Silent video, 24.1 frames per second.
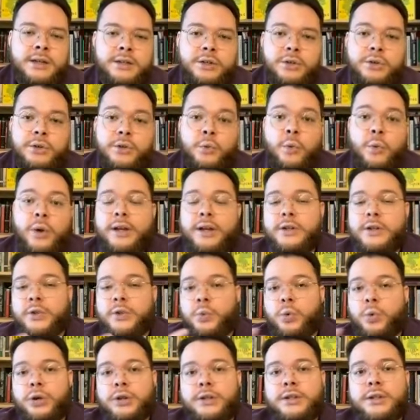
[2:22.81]
you know, the
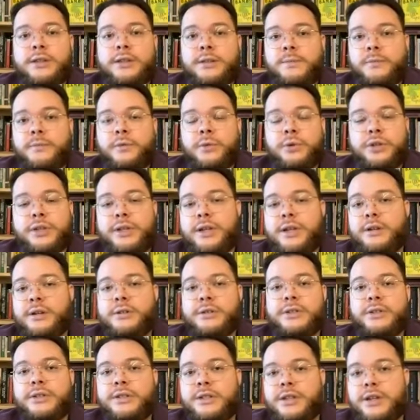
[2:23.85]
writers worked on them for
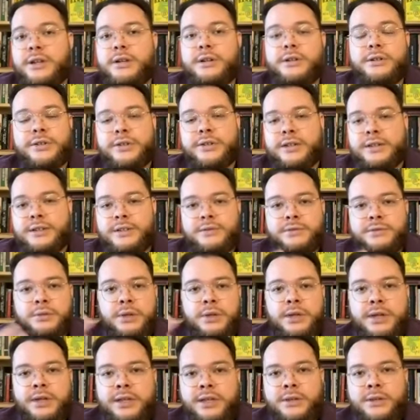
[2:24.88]
years and years and has
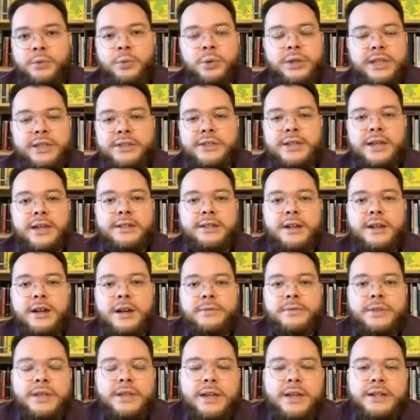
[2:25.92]
really sanded
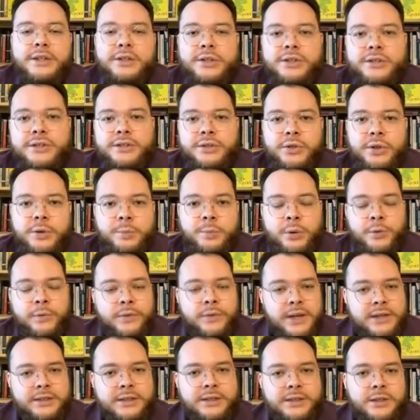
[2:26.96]
off the edges and sort of
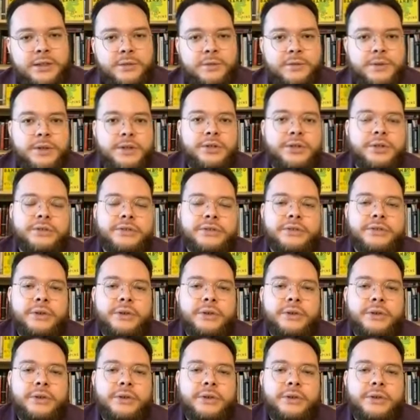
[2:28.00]
perfected their vision.